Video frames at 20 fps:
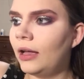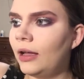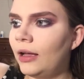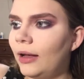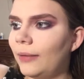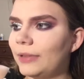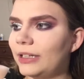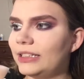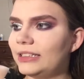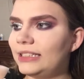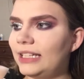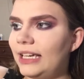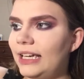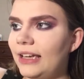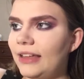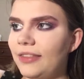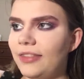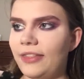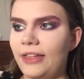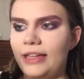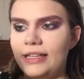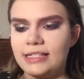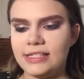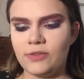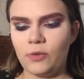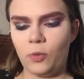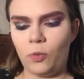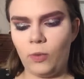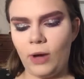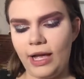I'm going to take
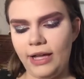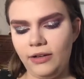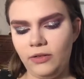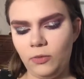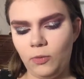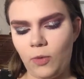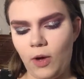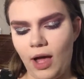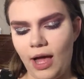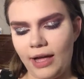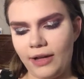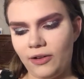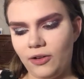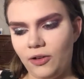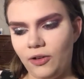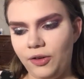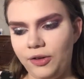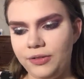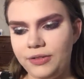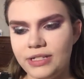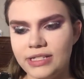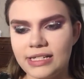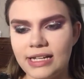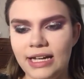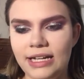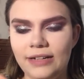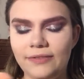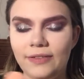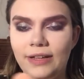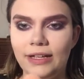this Wet n Wild, just
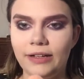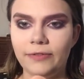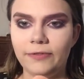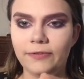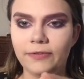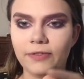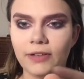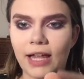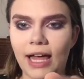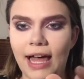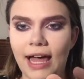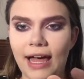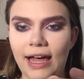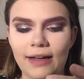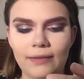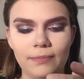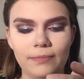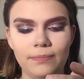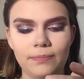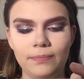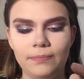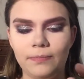kind of like flat,